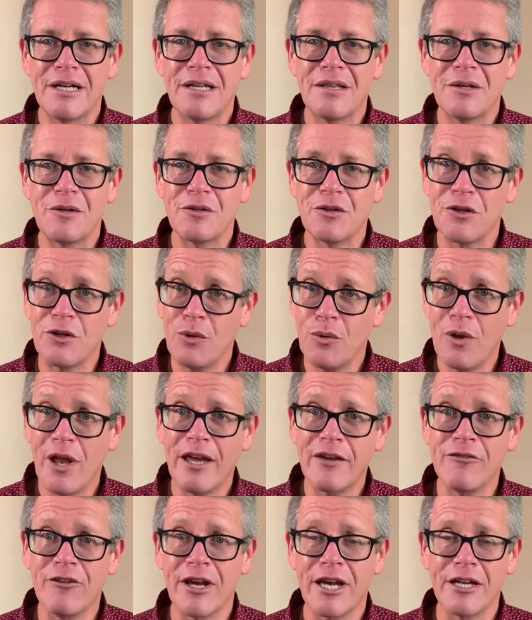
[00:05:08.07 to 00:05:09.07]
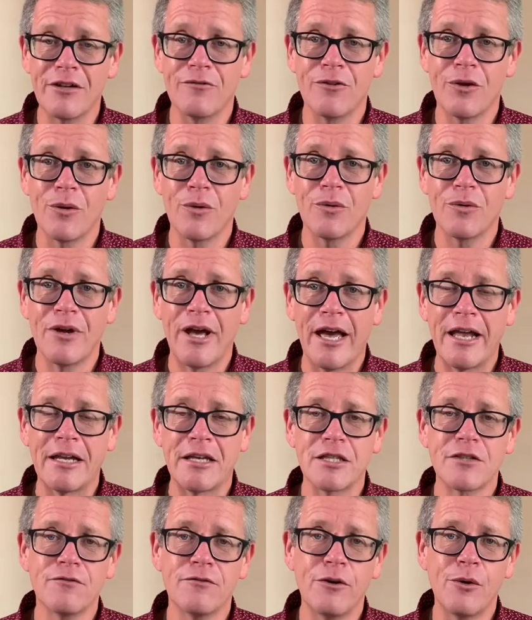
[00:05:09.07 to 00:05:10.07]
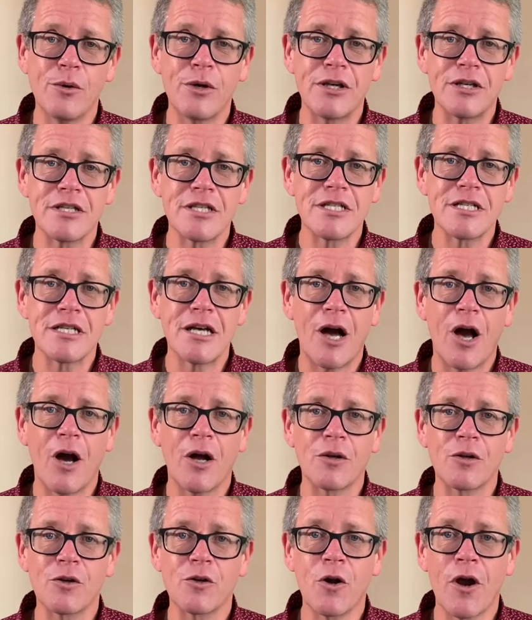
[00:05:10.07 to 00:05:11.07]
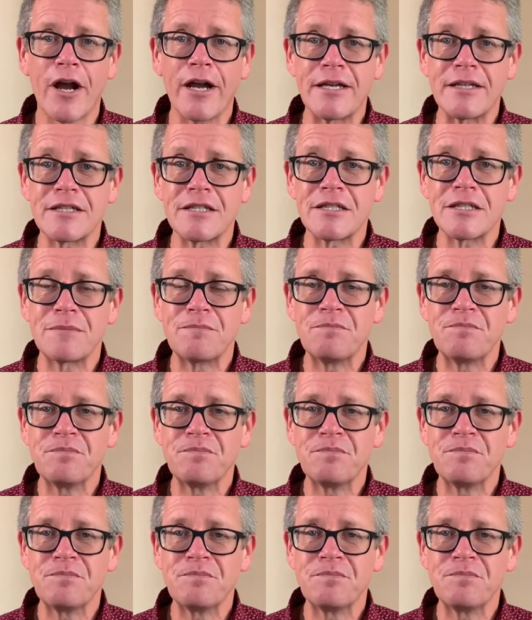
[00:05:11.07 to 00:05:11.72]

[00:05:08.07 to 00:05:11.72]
There's a new life ahead of you and it's focused on Christ.